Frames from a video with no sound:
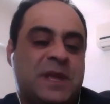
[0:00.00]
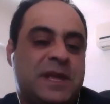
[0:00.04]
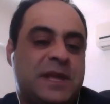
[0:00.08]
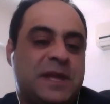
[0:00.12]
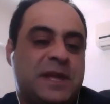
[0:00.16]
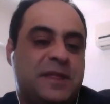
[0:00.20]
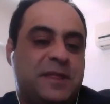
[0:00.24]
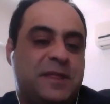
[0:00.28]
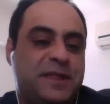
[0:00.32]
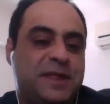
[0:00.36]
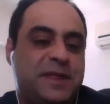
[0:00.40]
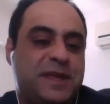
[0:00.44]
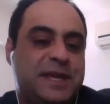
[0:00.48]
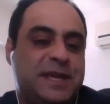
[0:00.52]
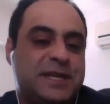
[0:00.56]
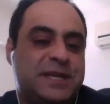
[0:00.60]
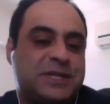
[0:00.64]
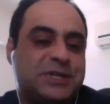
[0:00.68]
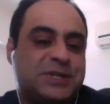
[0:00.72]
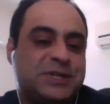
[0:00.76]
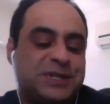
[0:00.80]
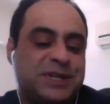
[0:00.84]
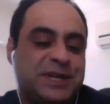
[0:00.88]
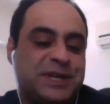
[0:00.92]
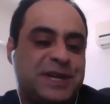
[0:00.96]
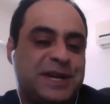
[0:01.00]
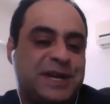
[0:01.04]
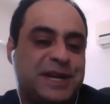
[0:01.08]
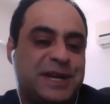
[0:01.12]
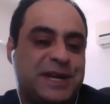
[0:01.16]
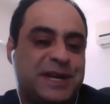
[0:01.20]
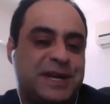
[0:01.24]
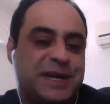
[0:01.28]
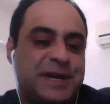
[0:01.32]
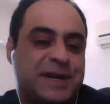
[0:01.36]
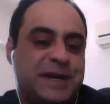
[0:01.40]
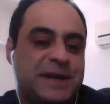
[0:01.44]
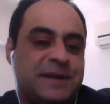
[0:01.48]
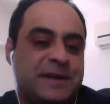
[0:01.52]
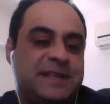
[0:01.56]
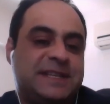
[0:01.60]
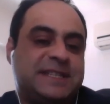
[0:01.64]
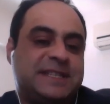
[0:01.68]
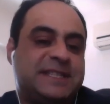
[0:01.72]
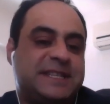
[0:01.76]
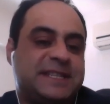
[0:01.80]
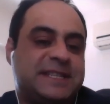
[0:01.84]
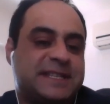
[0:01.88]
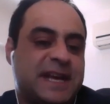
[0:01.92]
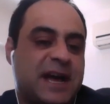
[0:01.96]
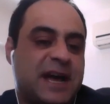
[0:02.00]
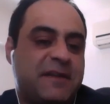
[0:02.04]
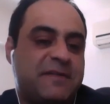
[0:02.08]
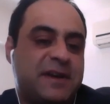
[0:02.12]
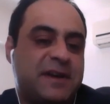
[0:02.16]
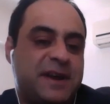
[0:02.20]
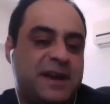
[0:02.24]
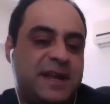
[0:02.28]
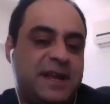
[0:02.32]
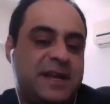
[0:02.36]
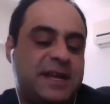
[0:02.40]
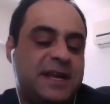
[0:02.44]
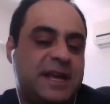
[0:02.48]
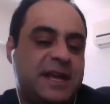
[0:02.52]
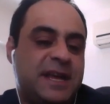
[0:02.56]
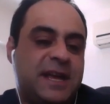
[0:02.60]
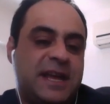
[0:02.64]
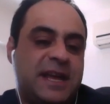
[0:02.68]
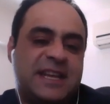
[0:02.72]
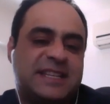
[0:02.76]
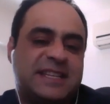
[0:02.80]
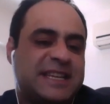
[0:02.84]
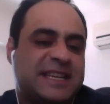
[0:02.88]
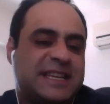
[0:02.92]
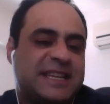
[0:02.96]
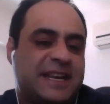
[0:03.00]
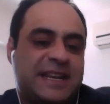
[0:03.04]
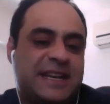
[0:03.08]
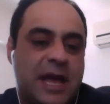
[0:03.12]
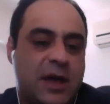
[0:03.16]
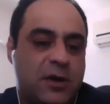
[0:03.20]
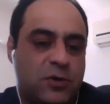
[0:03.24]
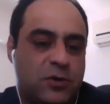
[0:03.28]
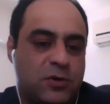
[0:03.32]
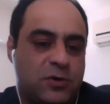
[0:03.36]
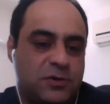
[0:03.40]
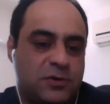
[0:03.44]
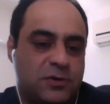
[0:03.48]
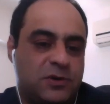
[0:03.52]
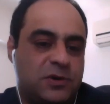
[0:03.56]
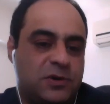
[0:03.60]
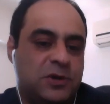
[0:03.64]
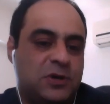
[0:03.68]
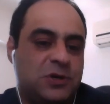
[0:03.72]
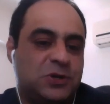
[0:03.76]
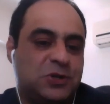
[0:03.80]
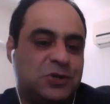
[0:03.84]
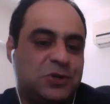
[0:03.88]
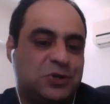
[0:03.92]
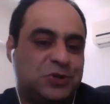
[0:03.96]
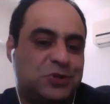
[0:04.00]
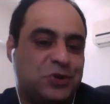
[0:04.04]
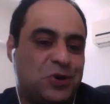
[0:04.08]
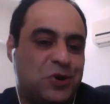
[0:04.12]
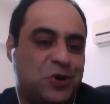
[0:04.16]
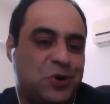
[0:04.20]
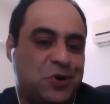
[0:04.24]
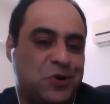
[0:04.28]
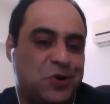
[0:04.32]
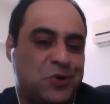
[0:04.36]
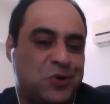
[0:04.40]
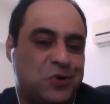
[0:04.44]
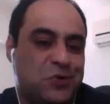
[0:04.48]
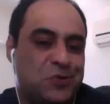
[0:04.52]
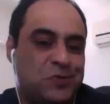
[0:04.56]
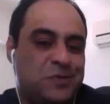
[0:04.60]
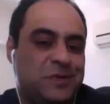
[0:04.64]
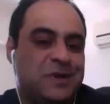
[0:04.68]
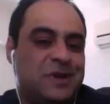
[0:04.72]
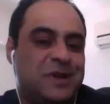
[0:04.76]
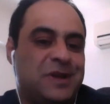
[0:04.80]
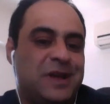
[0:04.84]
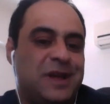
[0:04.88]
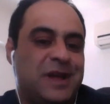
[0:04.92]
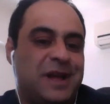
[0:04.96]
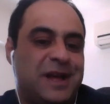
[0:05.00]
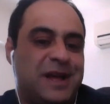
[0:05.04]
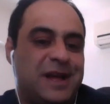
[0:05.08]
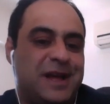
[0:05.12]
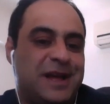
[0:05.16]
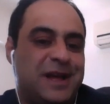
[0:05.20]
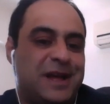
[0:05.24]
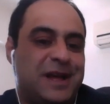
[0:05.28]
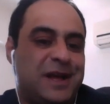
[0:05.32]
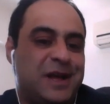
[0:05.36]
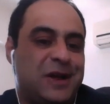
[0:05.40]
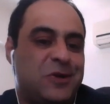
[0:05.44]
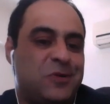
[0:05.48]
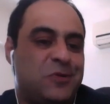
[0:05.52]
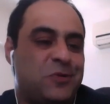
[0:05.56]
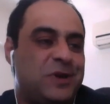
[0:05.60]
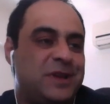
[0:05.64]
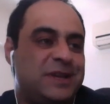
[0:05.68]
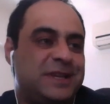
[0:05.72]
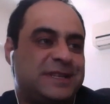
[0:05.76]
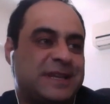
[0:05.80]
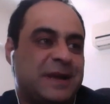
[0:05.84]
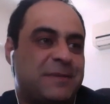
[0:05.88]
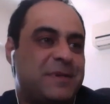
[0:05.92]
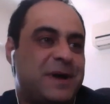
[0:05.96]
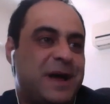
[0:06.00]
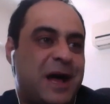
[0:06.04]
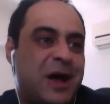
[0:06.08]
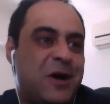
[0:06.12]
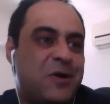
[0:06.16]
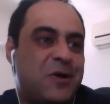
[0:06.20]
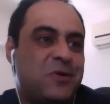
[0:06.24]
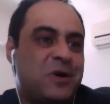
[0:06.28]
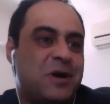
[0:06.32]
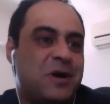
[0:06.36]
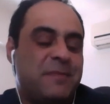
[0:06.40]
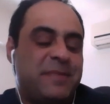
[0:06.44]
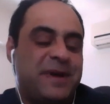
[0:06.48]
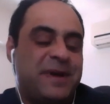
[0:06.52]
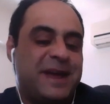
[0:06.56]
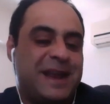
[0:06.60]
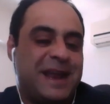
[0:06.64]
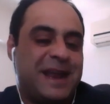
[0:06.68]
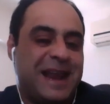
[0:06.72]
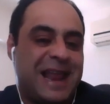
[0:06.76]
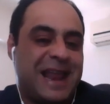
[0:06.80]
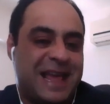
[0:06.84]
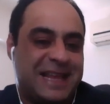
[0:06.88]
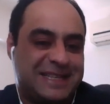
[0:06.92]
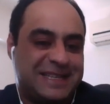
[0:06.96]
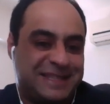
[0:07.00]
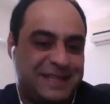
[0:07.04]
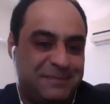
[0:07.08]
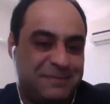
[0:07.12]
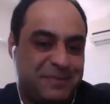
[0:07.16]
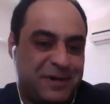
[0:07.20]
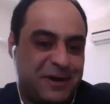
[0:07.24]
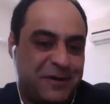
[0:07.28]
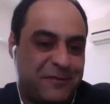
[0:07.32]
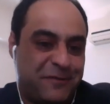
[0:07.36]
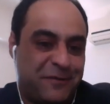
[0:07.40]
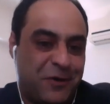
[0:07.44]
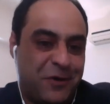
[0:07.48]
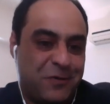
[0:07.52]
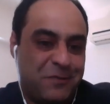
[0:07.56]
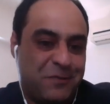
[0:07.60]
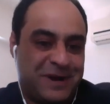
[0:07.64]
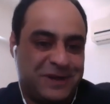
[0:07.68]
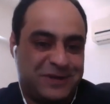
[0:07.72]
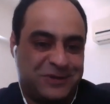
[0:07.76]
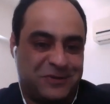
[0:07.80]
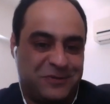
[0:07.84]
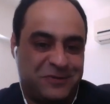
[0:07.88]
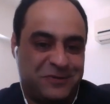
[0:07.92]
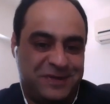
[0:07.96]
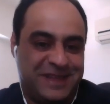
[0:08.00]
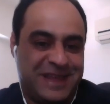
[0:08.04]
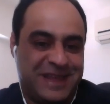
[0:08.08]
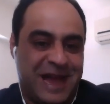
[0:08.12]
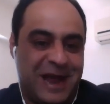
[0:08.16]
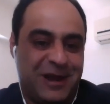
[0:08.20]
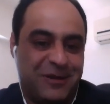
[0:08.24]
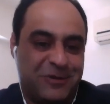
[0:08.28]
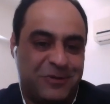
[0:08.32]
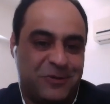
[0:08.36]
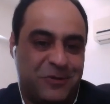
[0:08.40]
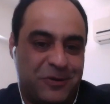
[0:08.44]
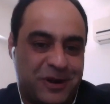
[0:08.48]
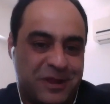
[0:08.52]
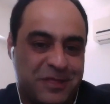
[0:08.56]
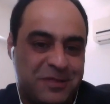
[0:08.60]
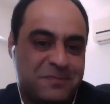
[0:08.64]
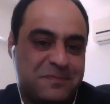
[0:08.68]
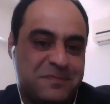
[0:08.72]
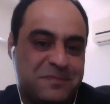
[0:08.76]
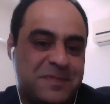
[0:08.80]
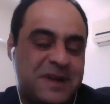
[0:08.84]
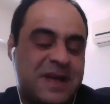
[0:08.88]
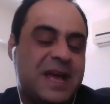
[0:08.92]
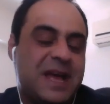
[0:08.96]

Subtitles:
this discovery as an error. So we somehow penalized the performance of the algorithm.